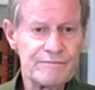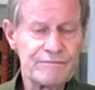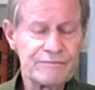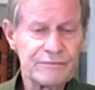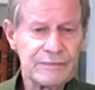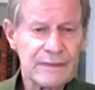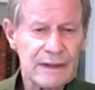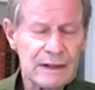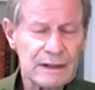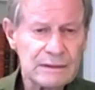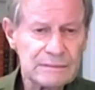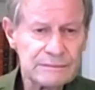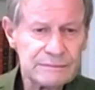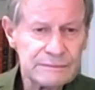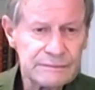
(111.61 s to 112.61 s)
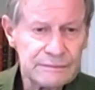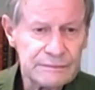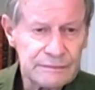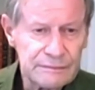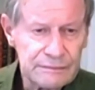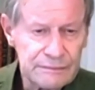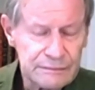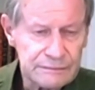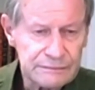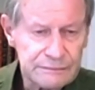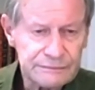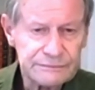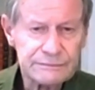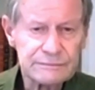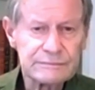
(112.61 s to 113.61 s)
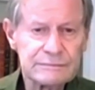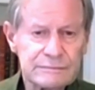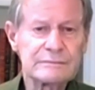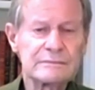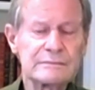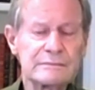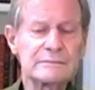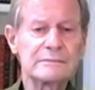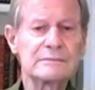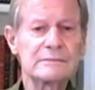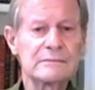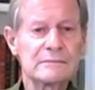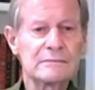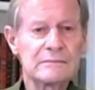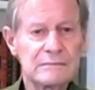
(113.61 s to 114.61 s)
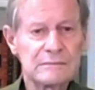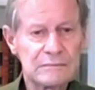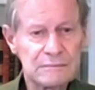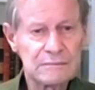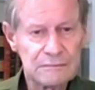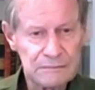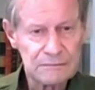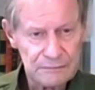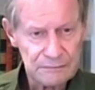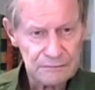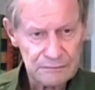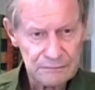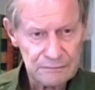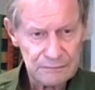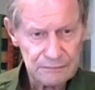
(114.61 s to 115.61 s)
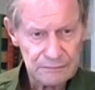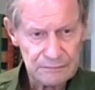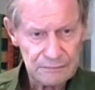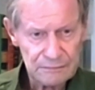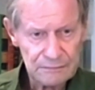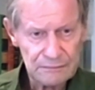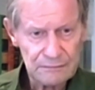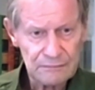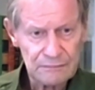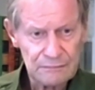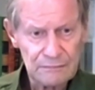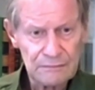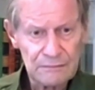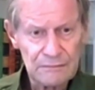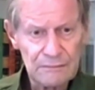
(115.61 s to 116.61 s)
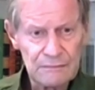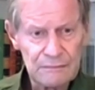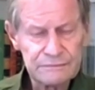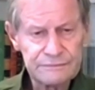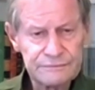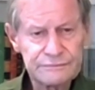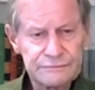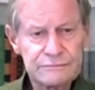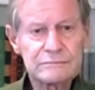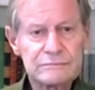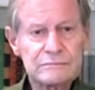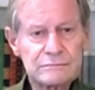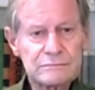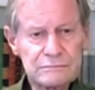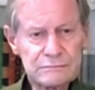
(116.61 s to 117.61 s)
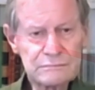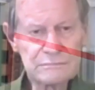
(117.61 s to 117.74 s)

(not speaking)